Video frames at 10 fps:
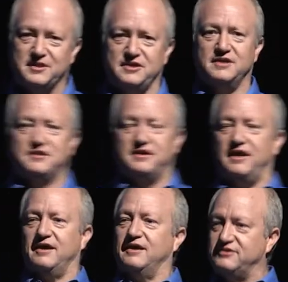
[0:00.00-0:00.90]
At the end of the
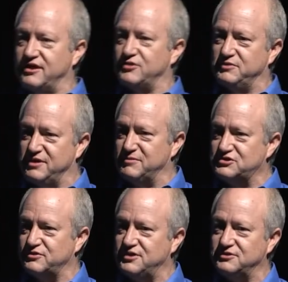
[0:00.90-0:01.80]
day, I got together with the
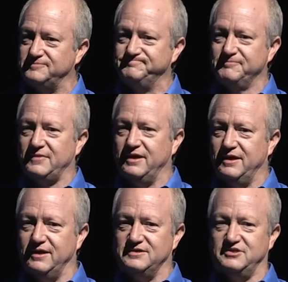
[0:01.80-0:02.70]
administration
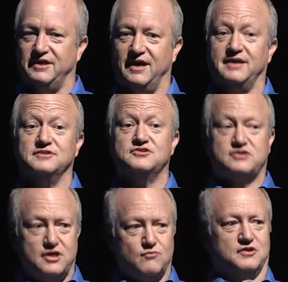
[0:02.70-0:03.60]
and I said, I can
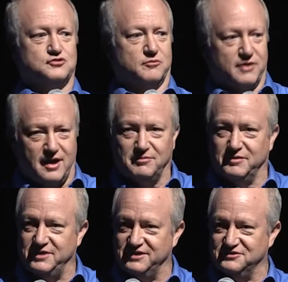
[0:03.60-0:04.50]
see what your
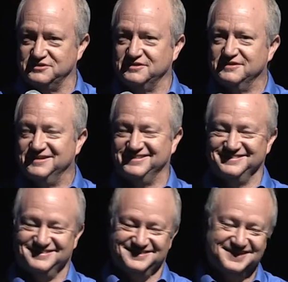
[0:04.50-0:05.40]
problem is.
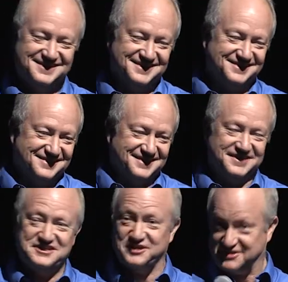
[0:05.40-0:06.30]

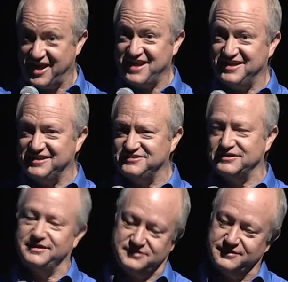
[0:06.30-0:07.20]
And they said, Gang
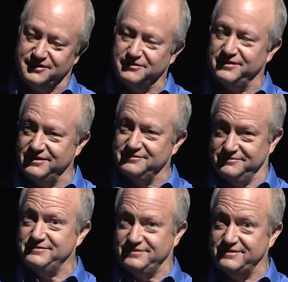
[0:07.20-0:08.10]
kids? I said, No, that,
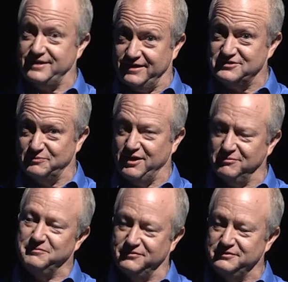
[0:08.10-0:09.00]
that is a
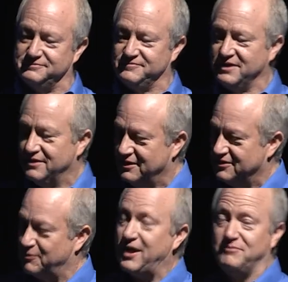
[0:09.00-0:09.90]
problem, but
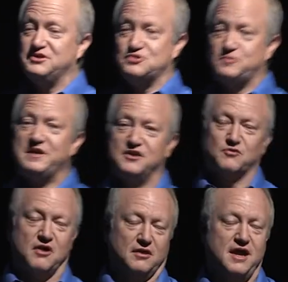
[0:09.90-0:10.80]
the problem is you're speaking
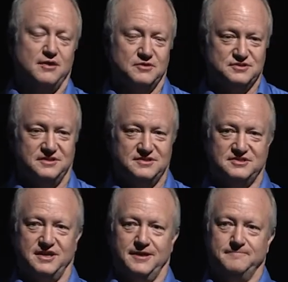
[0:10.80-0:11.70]
the wrong language. And they
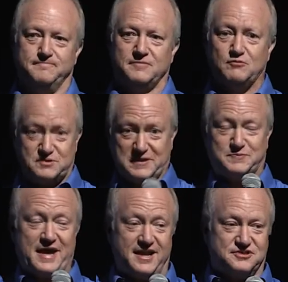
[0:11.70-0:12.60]
said, We speak
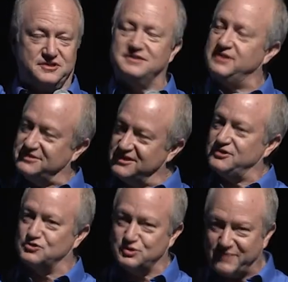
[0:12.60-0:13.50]
Spanish. And I said, It's
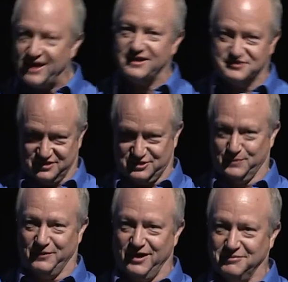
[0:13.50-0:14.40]
not your Spanish that's
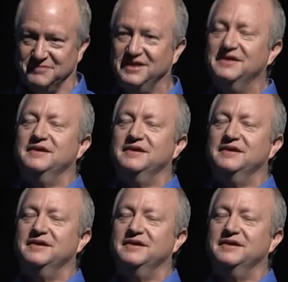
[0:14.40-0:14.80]
the problem.